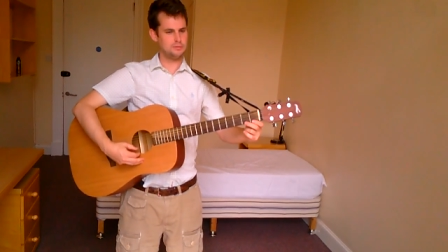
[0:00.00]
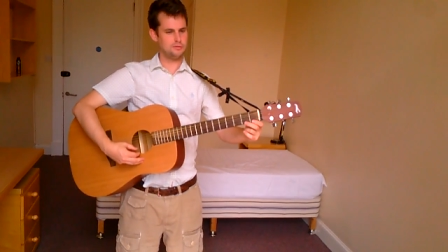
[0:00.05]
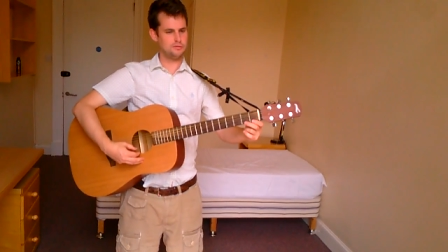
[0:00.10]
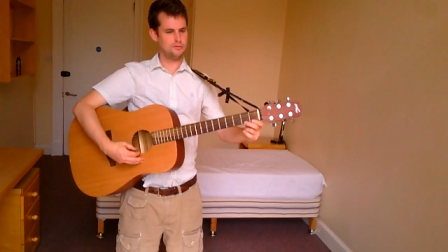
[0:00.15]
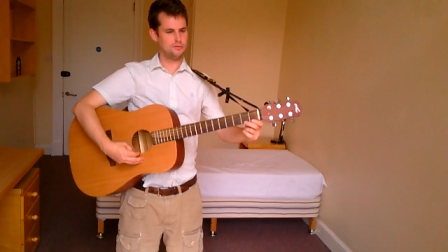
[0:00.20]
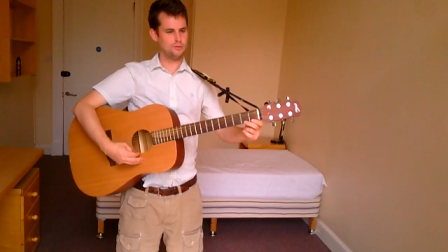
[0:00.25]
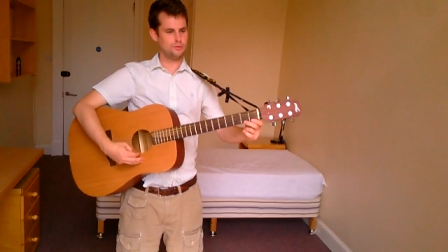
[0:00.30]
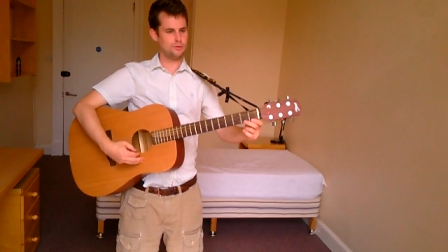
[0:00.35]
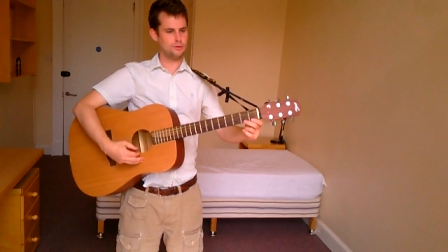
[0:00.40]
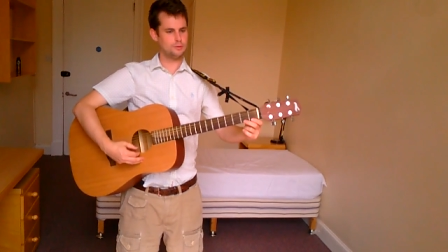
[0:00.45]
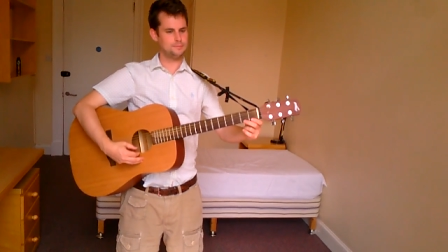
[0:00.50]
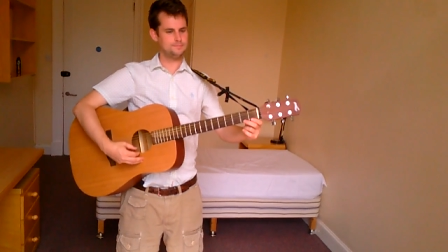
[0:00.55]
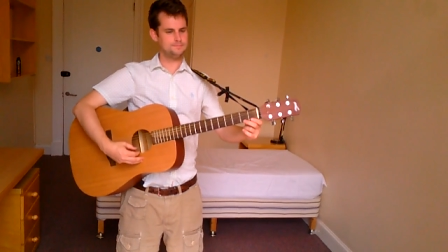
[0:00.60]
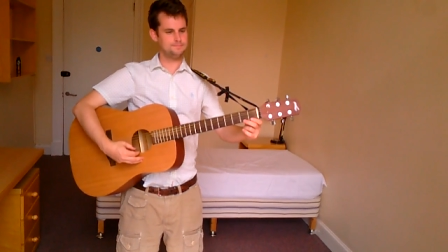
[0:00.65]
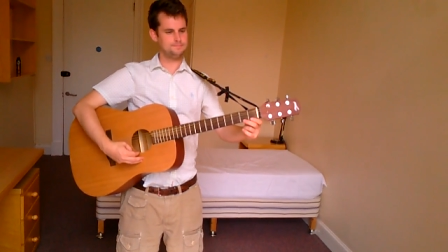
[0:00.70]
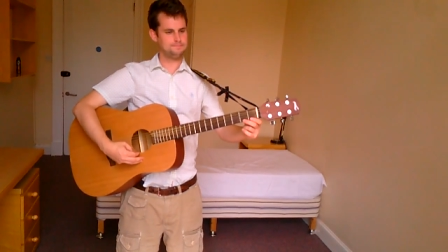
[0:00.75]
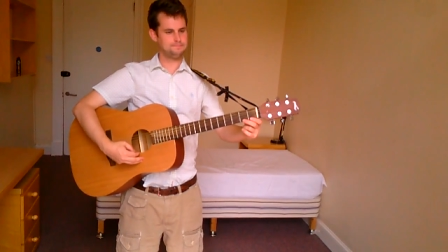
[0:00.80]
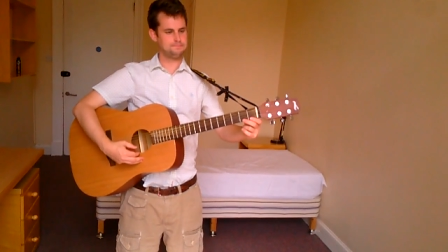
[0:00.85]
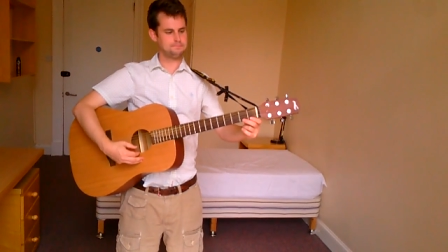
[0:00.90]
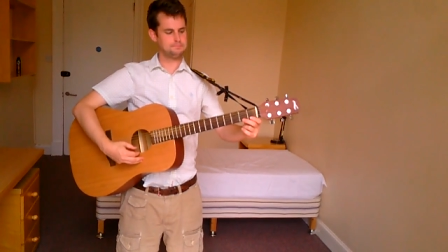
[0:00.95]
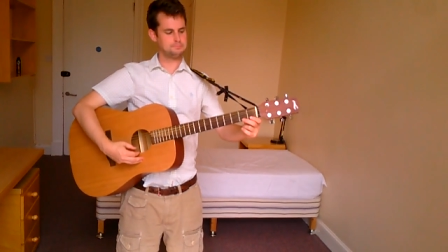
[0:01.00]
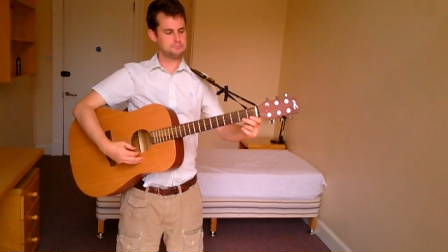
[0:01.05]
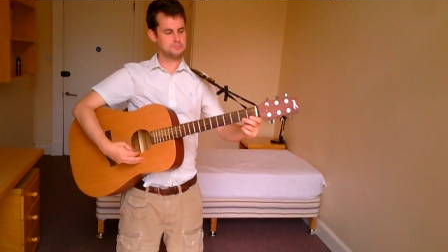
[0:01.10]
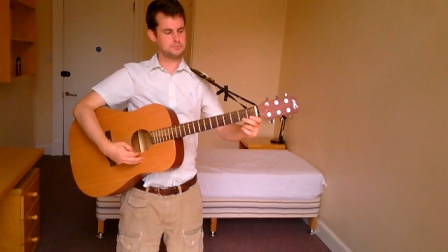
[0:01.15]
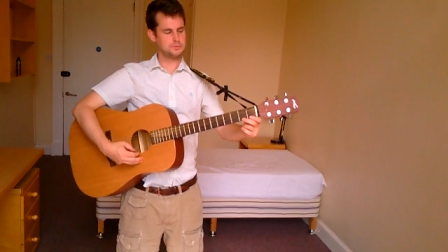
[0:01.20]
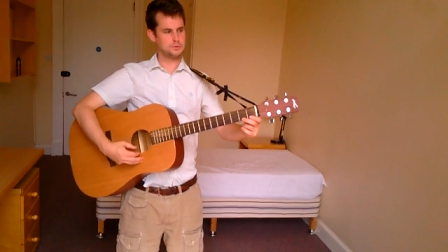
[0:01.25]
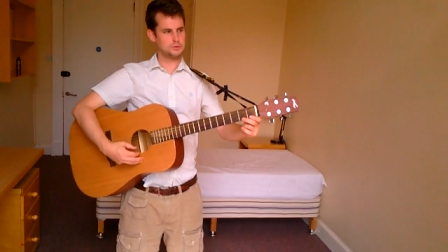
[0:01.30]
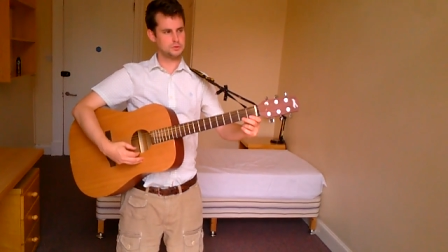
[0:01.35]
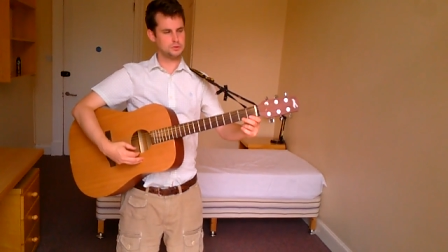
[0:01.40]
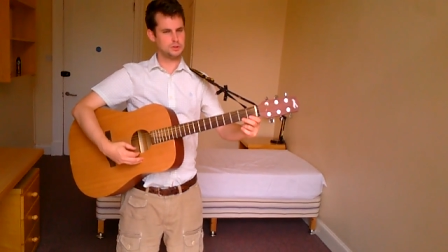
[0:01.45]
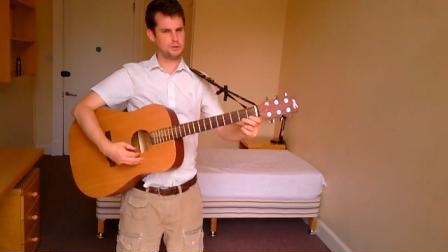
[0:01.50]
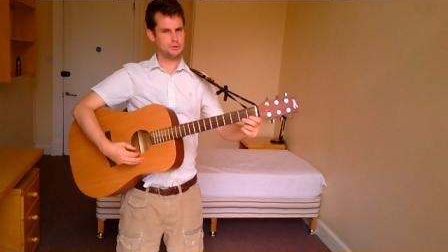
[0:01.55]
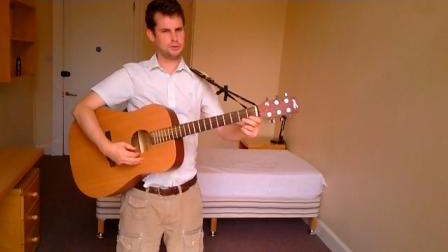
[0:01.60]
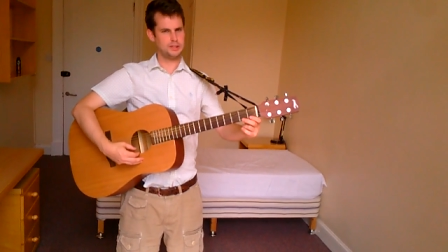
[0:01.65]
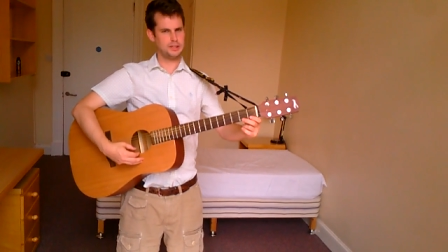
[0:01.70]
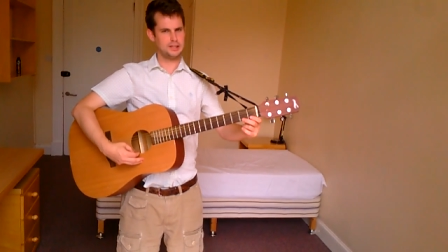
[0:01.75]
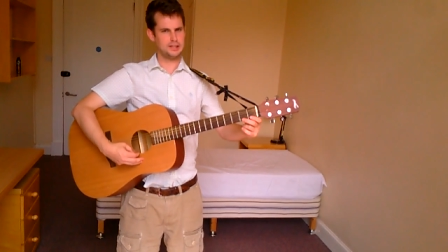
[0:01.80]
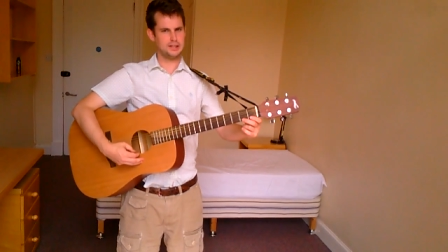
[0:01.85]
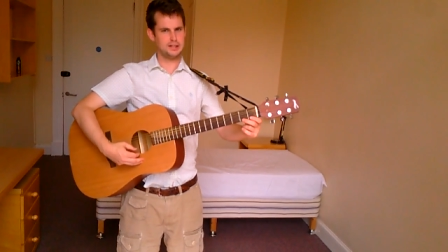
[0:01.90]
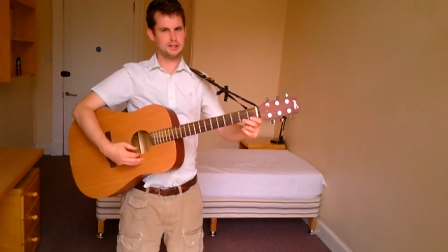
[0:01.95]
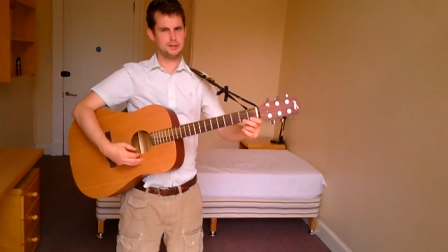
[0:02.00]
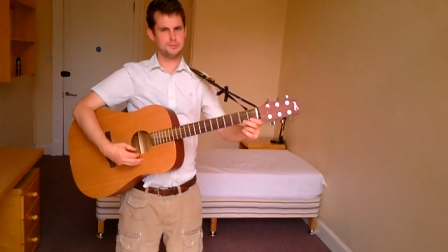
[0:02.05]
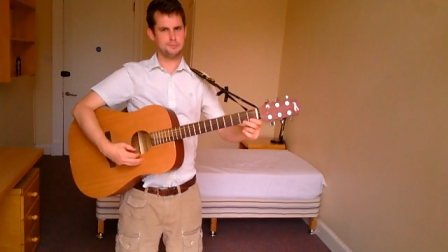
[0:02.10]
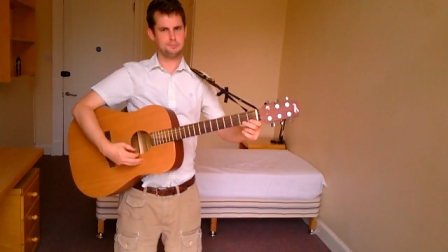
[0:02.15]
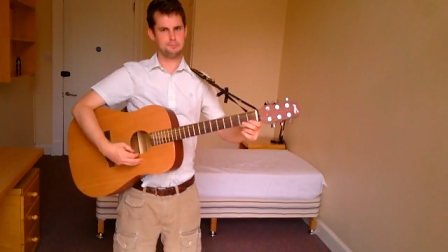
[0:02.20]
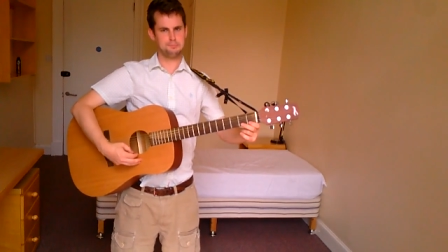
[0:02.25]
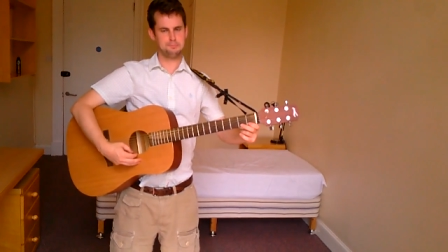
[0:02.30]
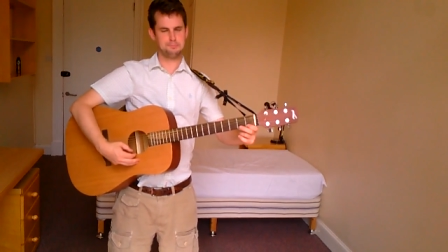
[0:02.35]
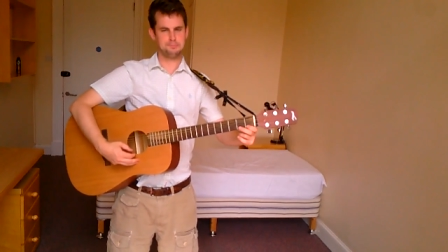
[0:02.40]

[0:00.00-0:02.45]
before. Sound like that.